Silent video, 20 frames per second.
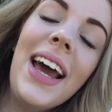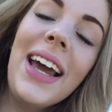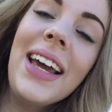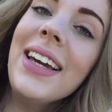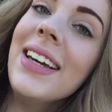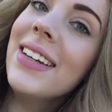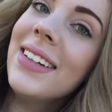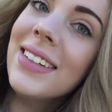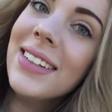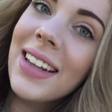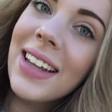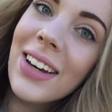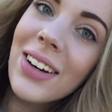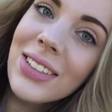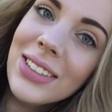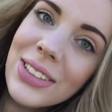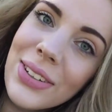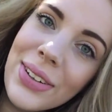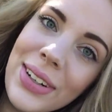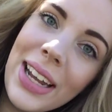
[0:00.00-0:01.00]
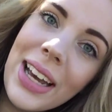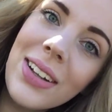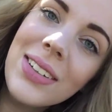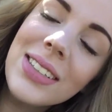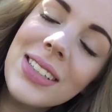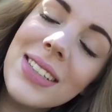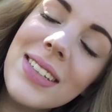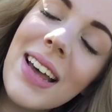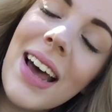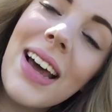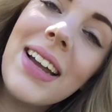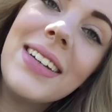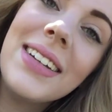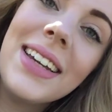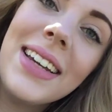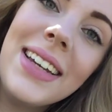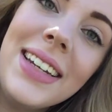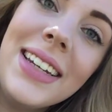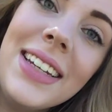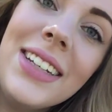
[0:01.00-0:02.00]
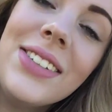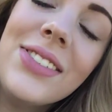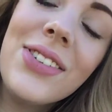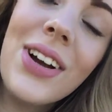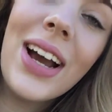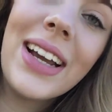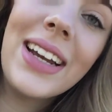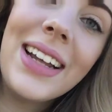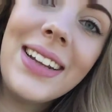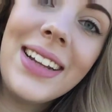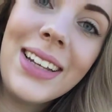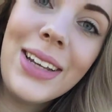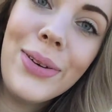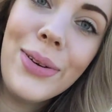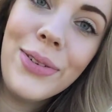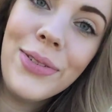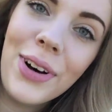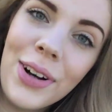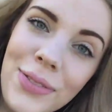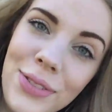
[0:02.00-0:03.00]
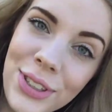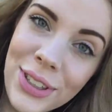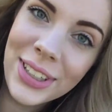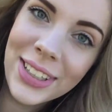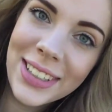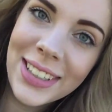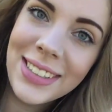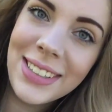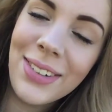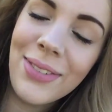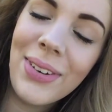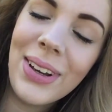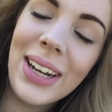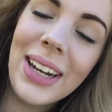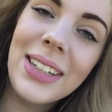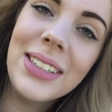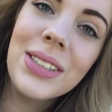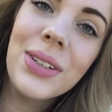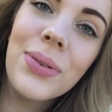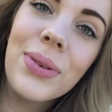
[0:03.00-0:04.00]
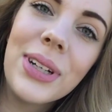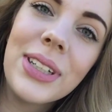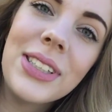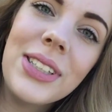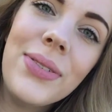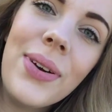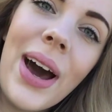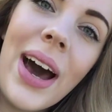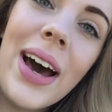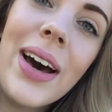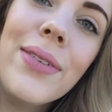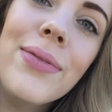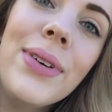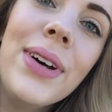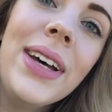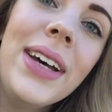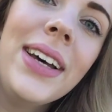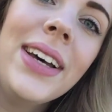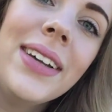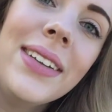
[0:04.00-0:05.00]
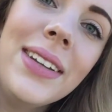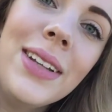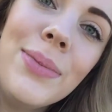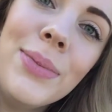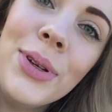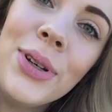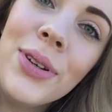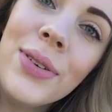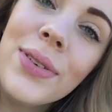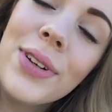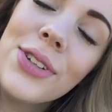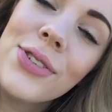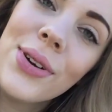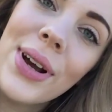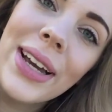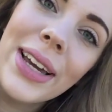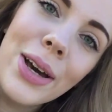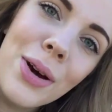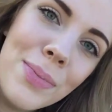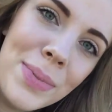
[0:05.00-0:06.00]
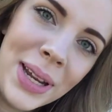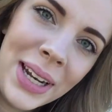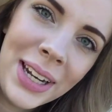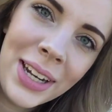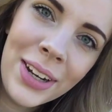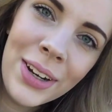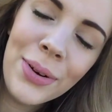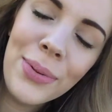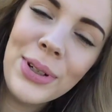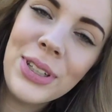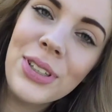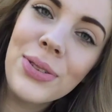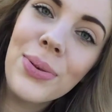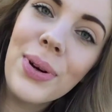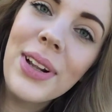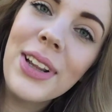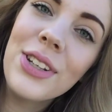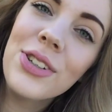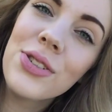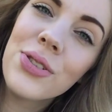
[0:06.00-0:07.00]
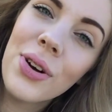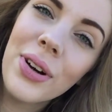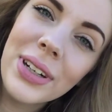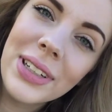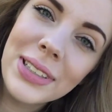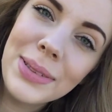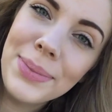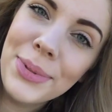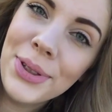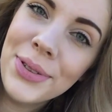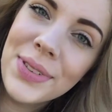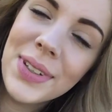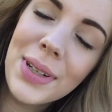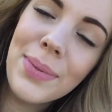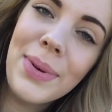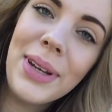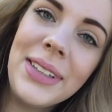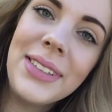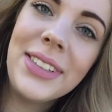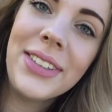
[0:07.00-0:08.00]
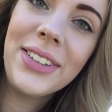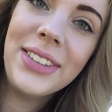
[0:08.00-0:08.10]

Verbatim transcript: And they also announced that any Dragonite that you evolve during this event is going to have the move Draco Meteor, which is one of the strongest moves in the main